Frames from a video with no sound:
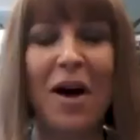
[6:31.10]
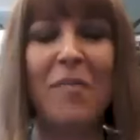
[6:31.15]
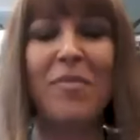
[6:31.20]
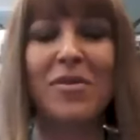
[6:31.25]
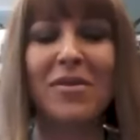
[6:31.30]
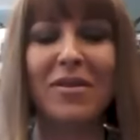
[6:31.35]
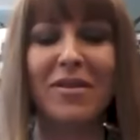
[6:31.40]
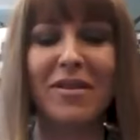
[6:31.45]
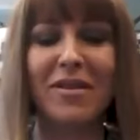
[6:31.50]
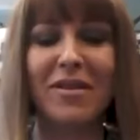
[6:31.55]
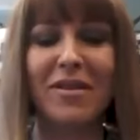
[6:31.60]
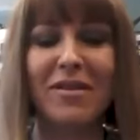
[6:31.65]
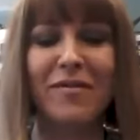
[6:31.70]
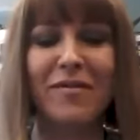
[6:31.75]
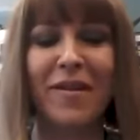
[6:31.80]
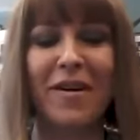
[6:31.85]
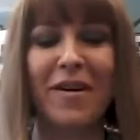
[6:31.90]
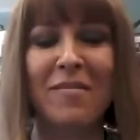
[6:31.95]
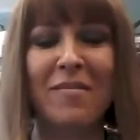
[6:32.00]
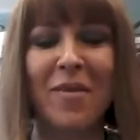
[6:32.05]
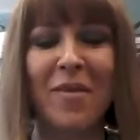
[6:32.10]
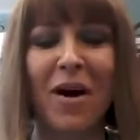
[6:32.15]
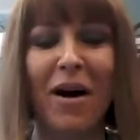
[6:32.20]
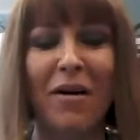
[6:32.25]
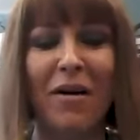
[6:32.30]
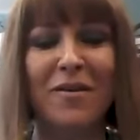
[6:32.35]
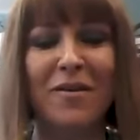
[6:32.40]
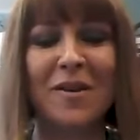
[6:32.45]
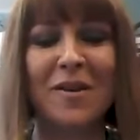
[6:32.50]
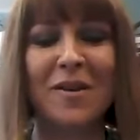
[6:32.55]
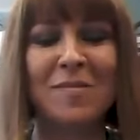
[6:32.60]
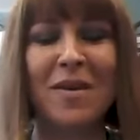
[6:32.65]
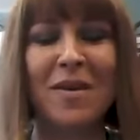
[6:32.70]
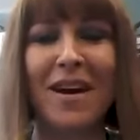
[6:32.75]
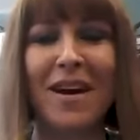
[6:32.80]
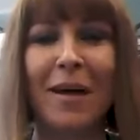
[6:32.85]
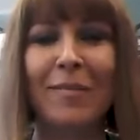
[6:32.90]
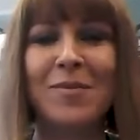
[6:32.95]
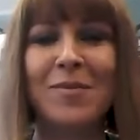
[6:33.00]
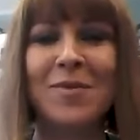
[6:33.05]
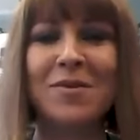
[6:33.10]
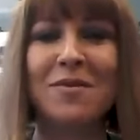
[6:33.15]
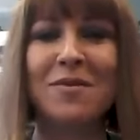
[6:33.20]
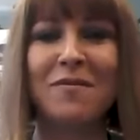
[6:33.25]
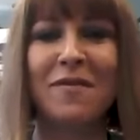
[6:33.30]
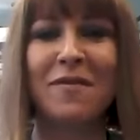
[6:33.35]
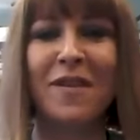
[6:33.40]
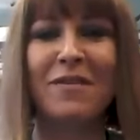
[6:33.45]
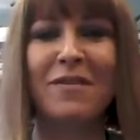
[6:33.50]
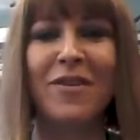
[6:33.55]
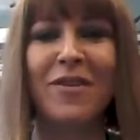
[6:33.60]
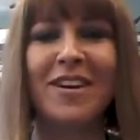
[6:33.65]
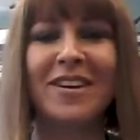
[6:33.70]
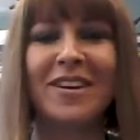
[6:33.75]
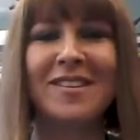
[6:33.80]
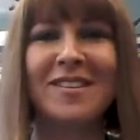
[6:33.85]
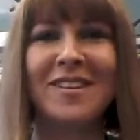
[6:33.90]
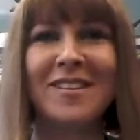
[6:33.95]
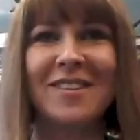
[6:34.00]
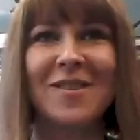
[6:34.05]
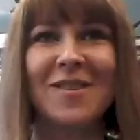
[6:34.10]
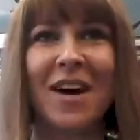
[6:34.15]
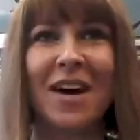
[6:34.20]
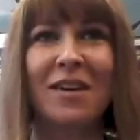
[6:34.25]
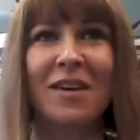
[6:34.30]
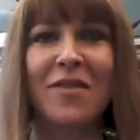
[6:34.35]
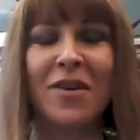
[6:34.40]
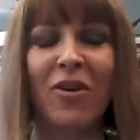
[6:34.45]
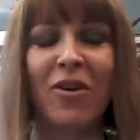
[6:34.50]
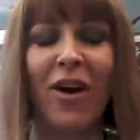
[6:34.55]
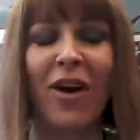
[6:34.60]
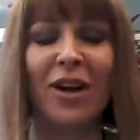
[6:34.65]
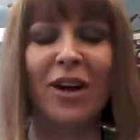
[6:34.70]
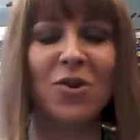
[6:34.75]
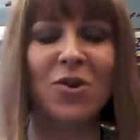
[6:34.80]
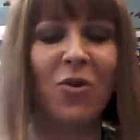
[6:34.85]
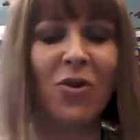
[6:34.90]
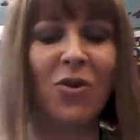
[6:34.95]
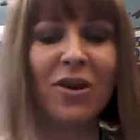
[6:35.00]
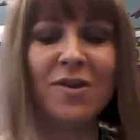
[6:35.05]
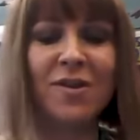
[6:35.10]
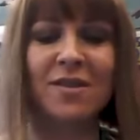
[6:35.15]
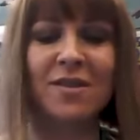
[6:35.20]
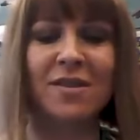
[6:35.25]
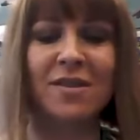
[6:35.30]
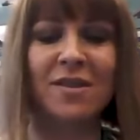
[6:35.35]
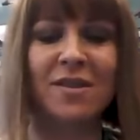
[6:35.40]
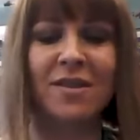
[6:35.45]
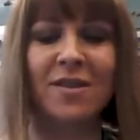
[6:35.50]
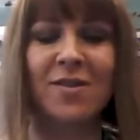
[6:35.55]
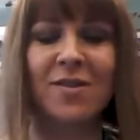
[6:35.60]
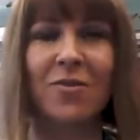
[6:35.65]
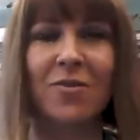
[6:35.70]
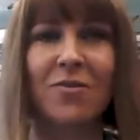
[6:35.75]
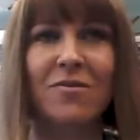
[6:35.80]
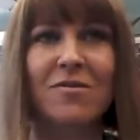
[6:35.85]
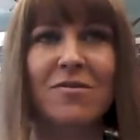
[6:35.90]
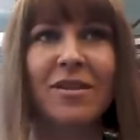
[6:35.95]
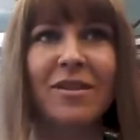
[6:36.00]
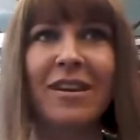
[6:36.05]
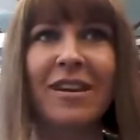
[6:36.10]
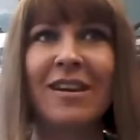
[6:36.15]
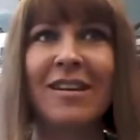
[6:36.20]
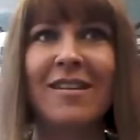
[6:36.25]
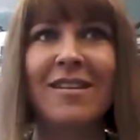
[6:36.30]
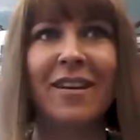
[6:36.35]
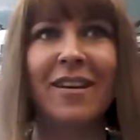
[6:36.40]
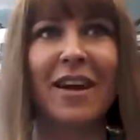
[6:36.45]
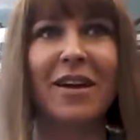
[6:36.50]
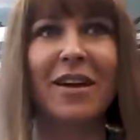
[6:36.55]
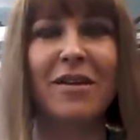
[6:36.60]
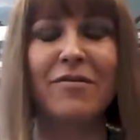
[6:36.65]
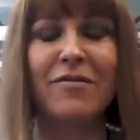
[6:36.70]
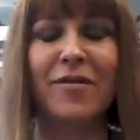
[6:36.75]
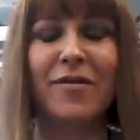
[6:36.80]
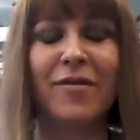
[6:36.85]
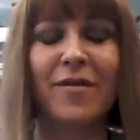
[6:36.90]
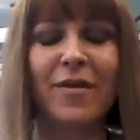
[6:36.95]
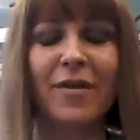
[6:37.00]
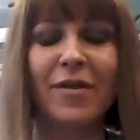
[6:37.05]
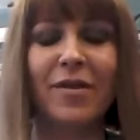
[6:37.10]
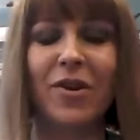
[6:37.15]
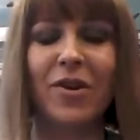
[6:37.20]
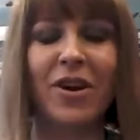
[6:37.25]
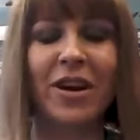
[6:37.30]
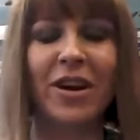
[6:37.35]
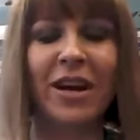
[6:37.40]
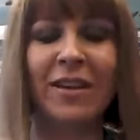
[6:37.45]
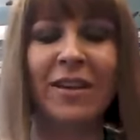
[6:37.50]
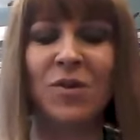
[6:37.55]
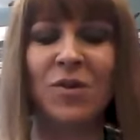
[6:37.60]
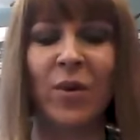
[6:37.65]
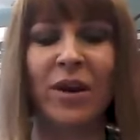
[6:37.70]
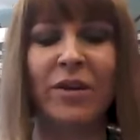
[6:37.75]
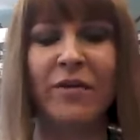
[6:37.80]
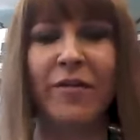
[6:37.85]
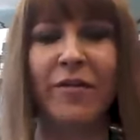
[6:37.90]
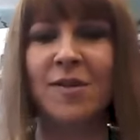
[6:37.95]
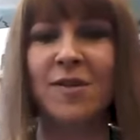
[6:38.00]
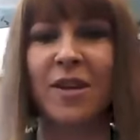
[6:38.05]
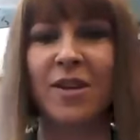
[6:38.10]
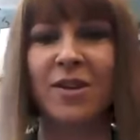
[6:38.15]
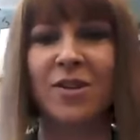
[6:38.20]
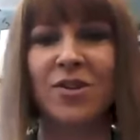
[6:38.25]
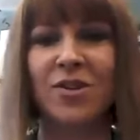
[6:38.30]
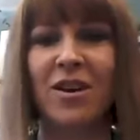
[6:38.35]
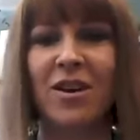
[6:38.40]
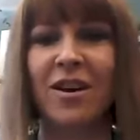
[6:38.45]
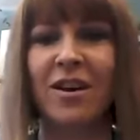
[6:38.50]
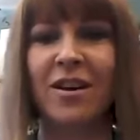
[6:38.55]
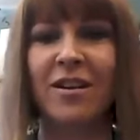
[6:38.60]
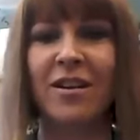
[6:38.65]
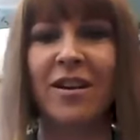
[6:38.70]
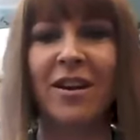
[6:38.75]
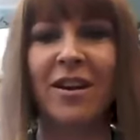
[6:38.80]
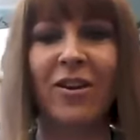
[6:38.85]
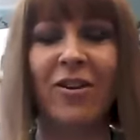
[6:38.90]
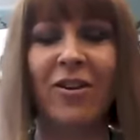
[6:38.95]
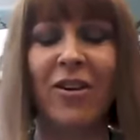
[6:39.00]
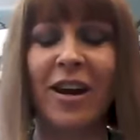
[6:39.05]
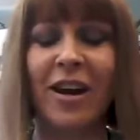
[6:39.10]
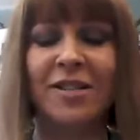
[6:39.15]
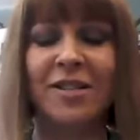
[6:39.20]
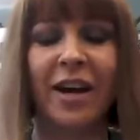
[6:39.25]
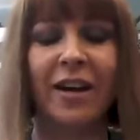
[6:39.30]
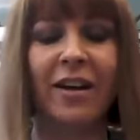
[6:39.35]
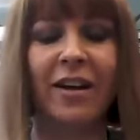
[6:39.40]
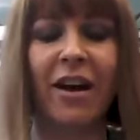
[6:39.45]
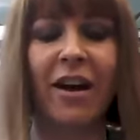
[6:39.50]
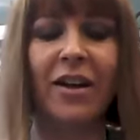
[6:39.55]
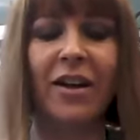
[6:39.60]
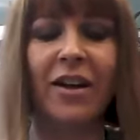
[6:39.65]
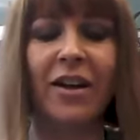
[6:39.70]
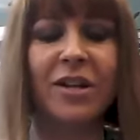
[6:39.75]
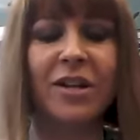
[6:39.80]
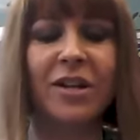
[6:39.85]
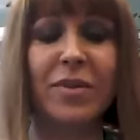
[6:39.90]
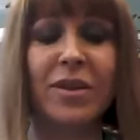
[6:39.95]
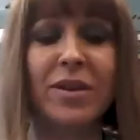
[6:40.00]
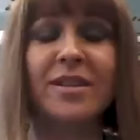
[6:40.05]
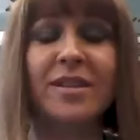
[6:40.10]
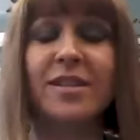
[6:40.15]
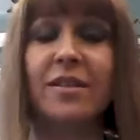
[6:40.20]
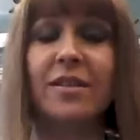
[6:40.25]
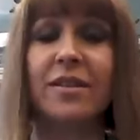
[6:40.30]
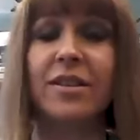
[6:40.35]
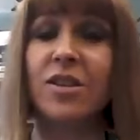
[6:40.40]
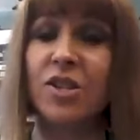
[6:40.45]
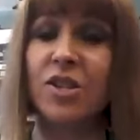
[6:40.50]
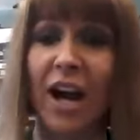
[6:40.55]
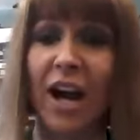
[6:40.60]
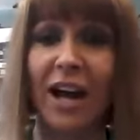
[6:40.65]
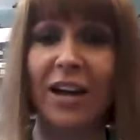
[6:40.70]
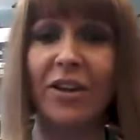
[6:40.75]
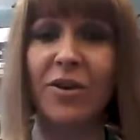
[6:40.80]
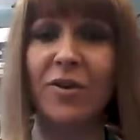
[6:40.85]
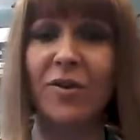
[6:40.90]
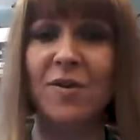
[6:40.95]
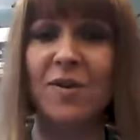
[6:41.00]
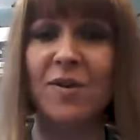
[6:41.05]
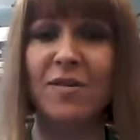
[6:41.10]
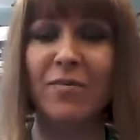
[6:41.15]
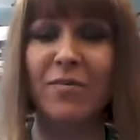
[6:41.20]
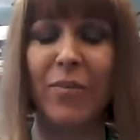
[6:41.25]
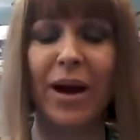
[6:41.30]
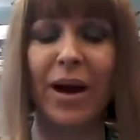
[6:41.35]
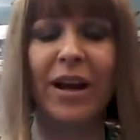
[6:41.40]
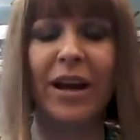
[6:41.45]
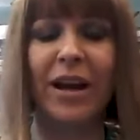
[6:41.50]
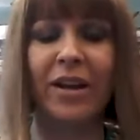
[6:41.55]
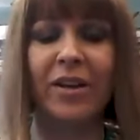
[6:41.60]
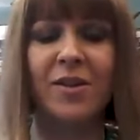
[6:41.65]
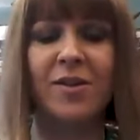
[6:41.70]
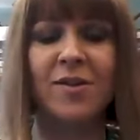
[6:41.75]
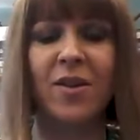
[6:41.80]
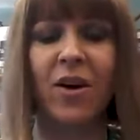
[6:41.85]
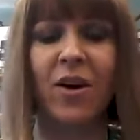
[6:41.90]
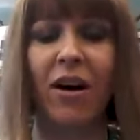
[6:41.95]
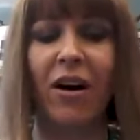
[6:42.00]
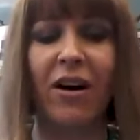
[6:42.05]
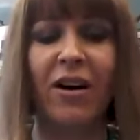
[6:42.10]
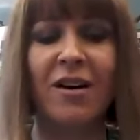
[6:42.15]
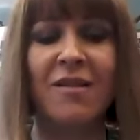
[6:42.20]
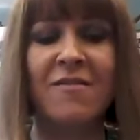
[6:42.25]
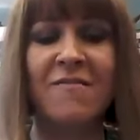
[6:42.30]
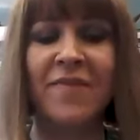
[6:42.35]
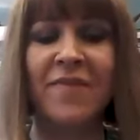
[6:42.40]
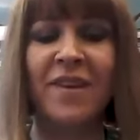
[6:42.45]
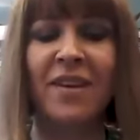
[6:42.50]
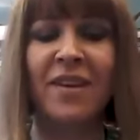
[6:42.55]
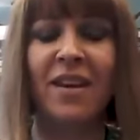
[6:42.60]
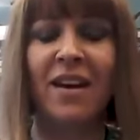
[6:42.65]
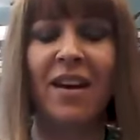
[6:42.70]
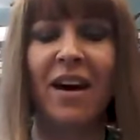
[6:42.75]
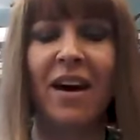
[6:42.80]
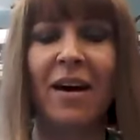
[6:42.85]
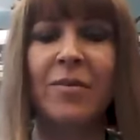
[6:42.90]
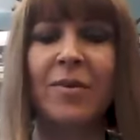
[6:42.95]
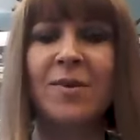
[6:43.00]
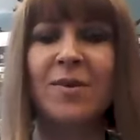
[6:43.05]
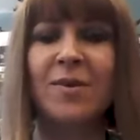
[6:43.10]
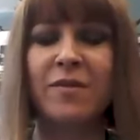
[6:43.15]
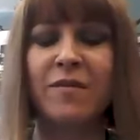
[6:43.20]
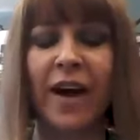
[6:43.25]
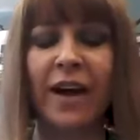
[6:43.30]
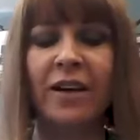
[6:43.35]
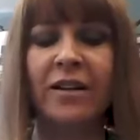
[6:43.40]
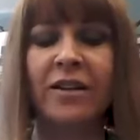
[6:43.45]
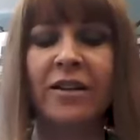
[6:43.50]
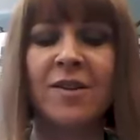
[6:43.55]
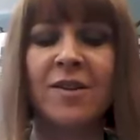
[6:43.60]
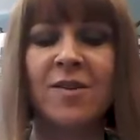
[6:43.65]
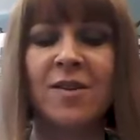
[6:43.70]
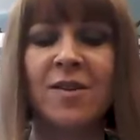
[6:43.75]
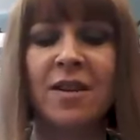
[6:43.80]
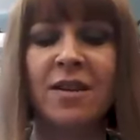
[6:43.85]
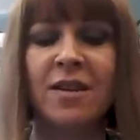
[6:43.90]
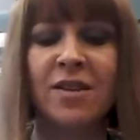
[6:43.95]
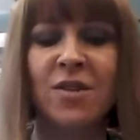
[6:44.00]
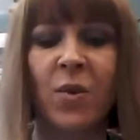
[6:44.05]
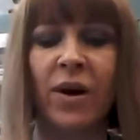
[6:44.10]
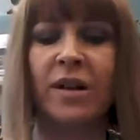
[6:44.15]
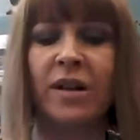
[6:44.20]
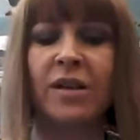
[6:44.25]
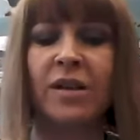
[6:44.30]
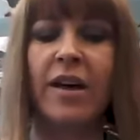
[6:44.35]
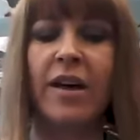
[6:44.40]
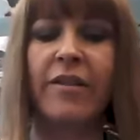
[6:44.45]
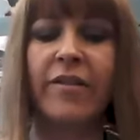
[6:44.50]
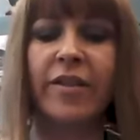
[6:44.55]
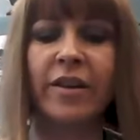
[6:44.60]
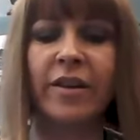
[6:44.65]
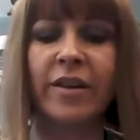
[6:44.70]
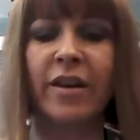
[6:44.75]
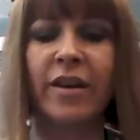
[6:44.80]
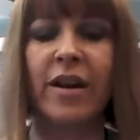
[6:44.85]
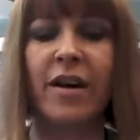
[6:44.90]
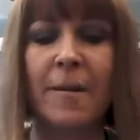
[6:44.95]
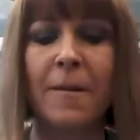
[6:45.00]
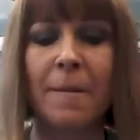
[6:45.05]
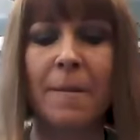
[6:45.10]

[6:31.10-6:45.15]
couple of authors. My absolute favorite as kind of a crash course into this whole kind of learning in the 21st century and integrating technology would be The Shallows by Nicholas Carr. It was a finalist in 2011